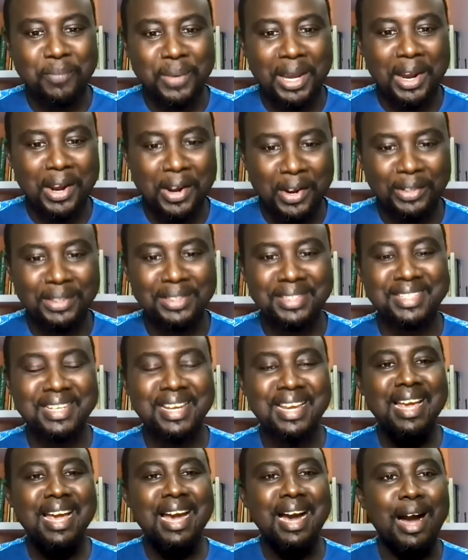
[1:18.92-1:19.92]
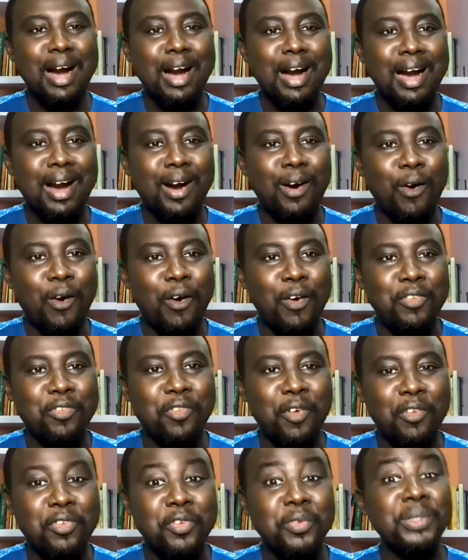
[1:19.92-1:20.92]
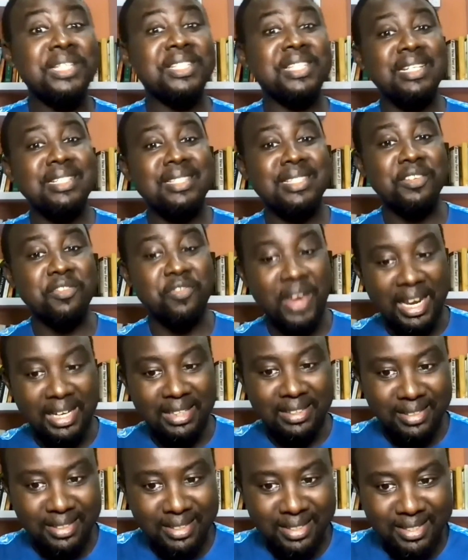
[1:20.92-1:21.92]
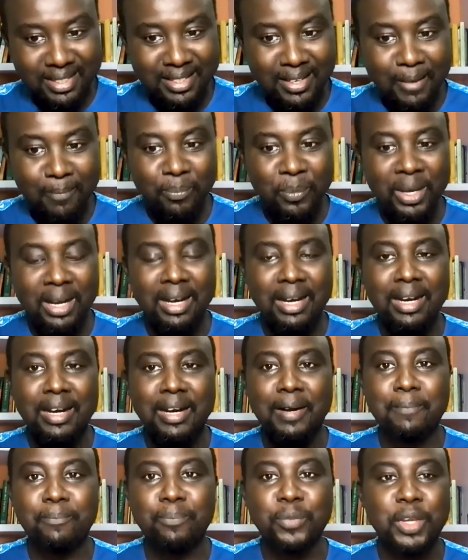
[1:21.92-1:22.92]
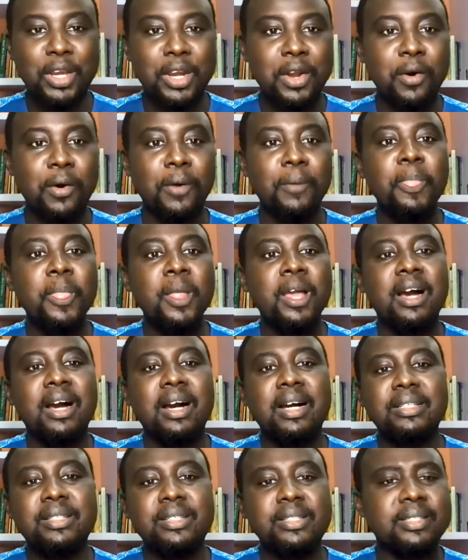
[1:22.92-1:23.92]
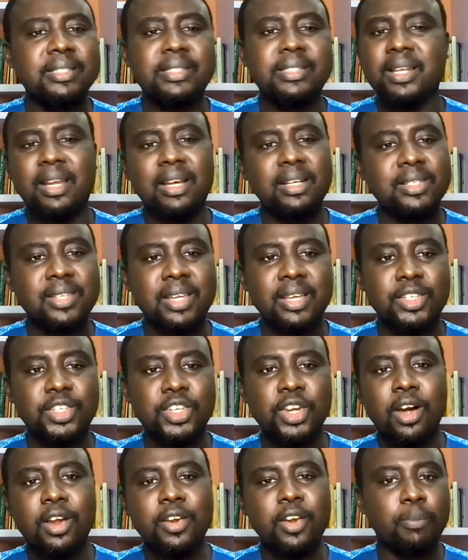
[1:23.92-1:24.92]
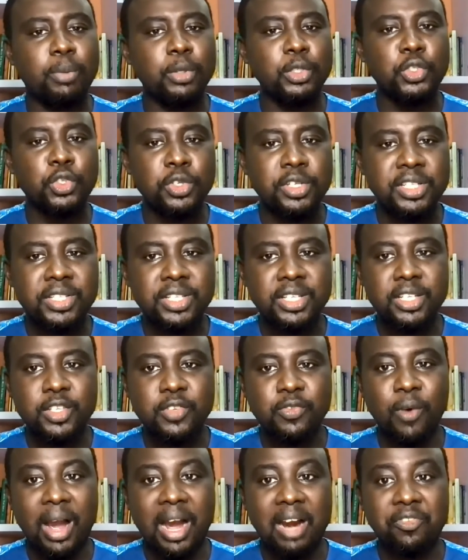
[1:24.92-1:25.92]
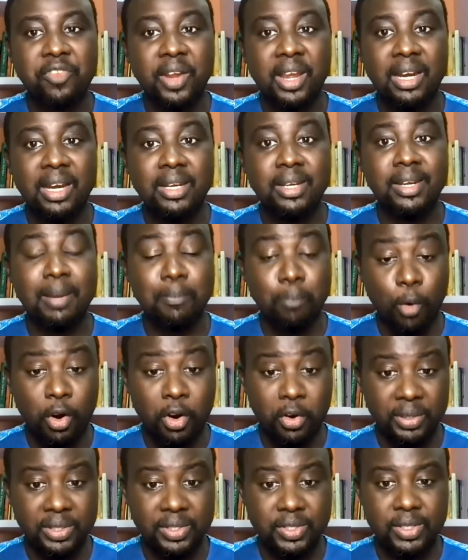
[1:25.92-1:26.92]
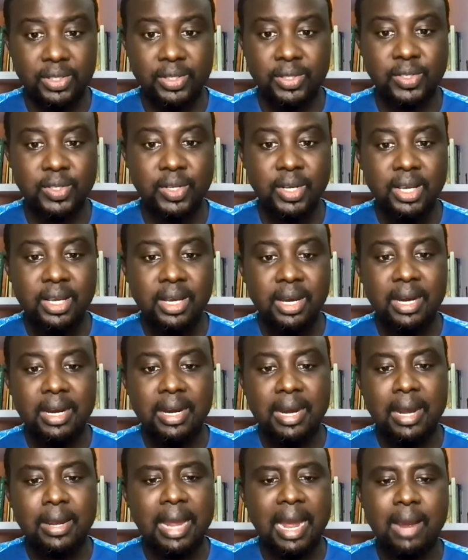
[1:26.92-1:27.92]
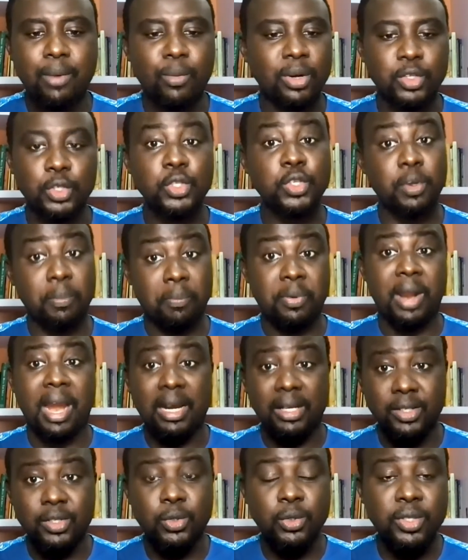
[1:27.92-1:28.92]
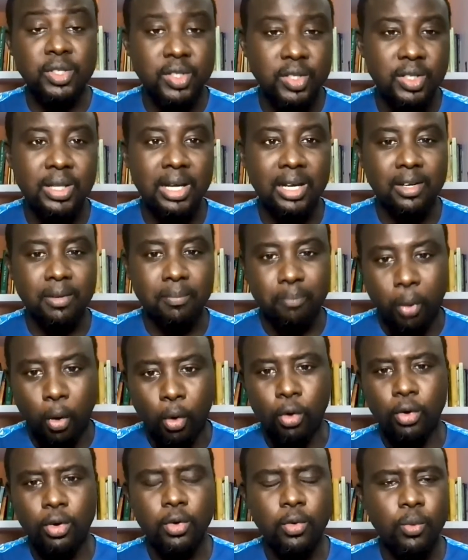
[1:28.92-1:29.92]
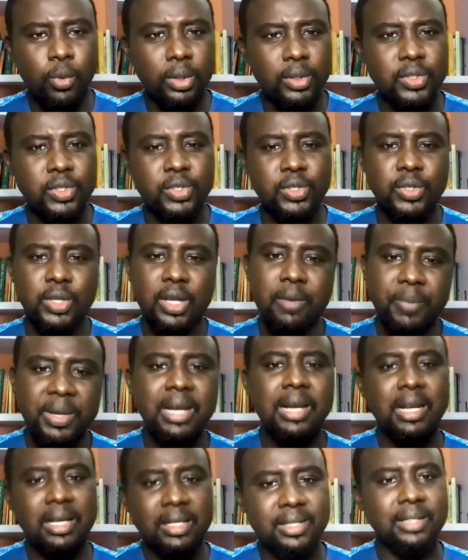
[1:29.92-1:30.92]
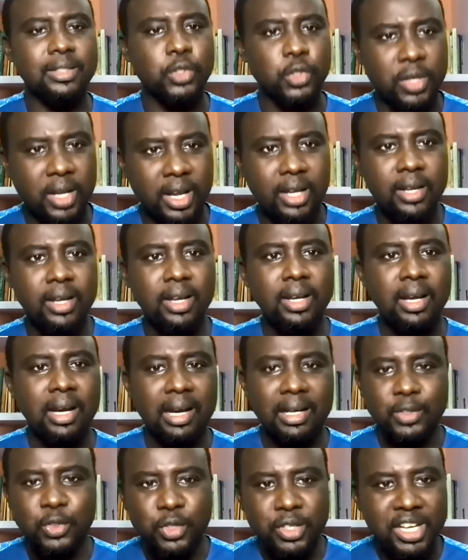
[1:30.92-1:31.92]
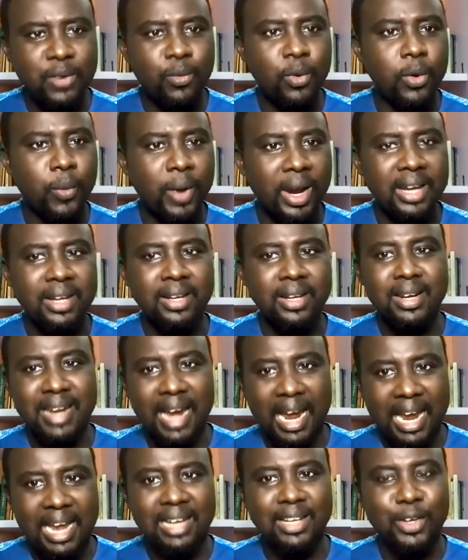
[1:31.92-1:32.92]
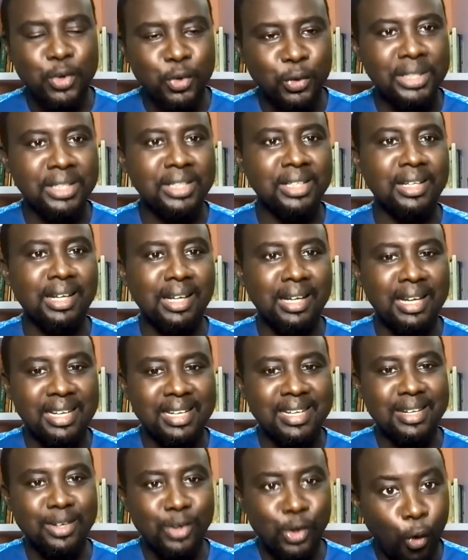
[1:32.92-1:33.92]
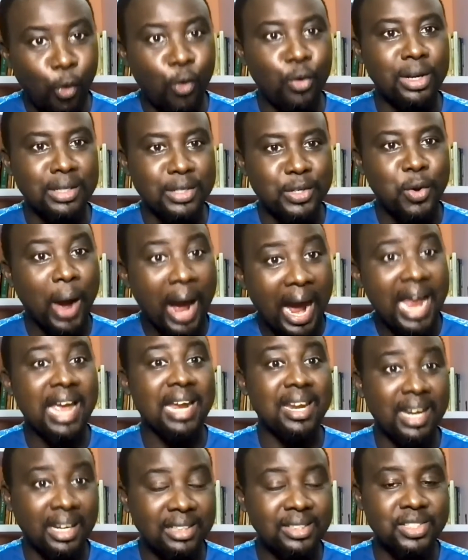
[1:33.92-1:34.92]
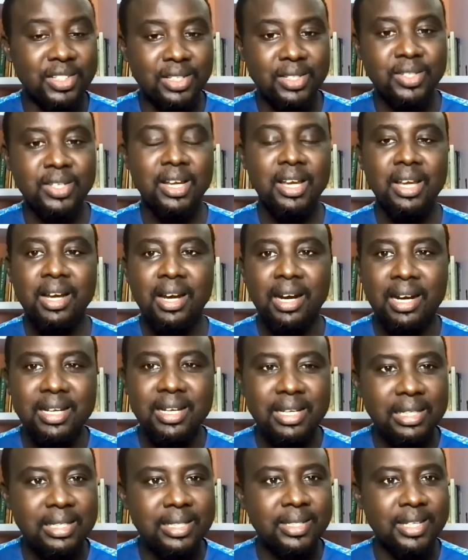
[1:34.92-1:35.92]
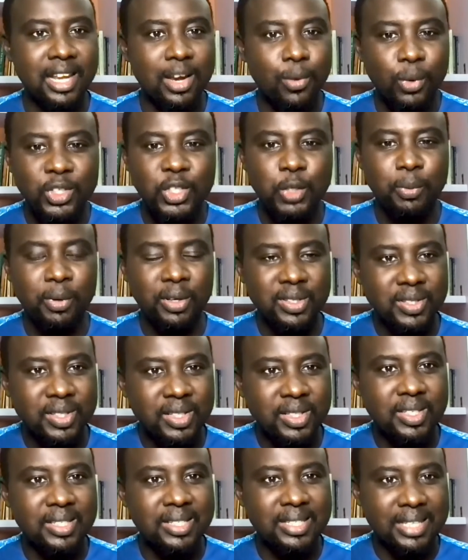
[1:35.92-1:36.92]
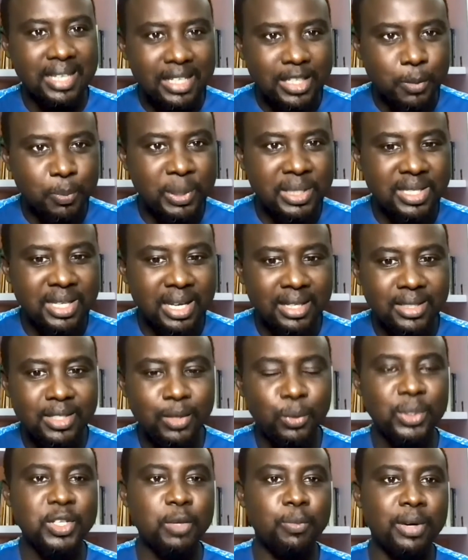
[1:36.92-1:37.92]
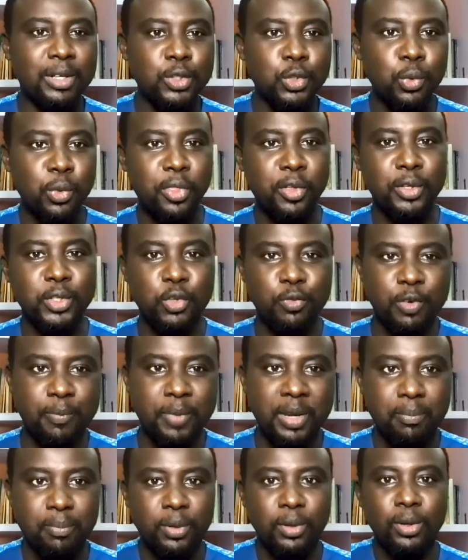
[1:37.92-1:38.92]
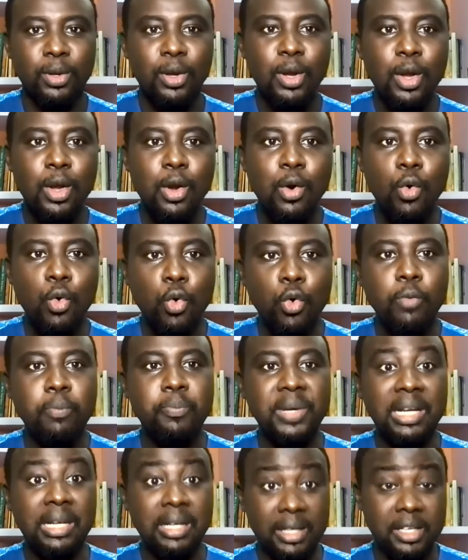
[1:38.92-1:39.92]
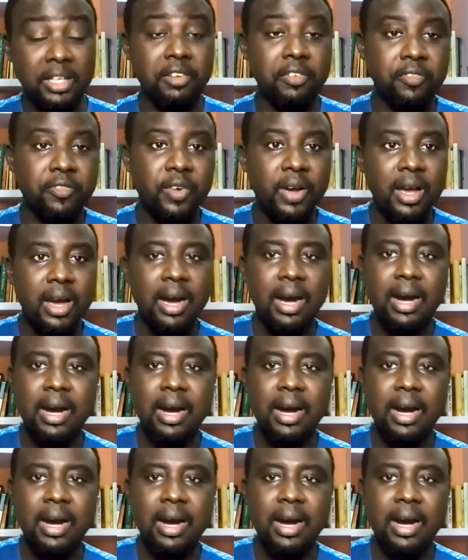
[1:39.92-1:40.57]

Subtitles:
because of recent events, you know, digitalization opportunities for African democracies. I wasn't surprised to see that the poll was a bit less than today. Today we were in the, you know, in the higher 90s. Yesterday was about 66%. It was about 2/3 of the people who believe